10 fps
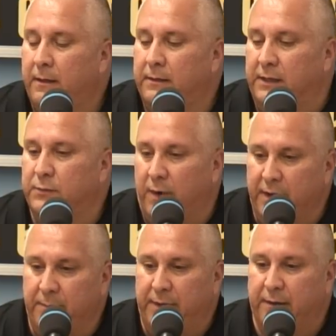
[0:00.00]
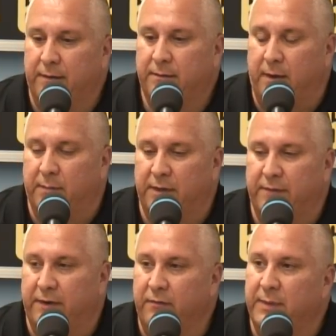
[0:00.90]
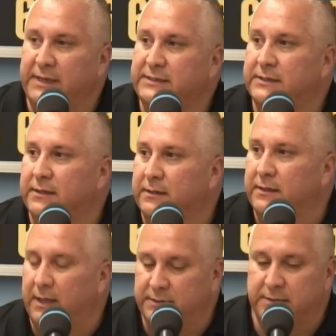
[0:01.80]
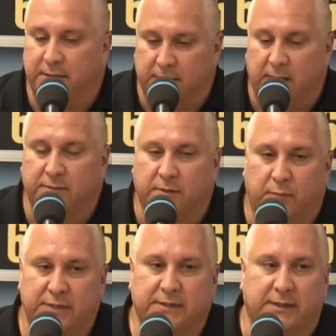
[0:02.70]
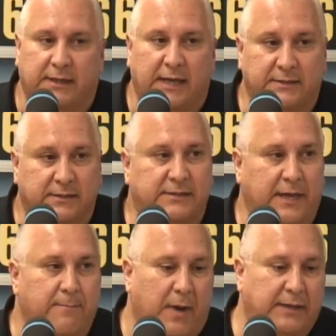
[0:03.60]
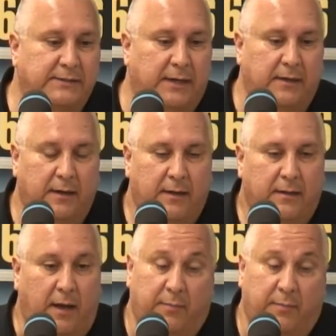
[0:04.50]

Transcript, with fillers: That's why I'm here. I believe that everybody sits on, that sits on council presently has the same mindset. I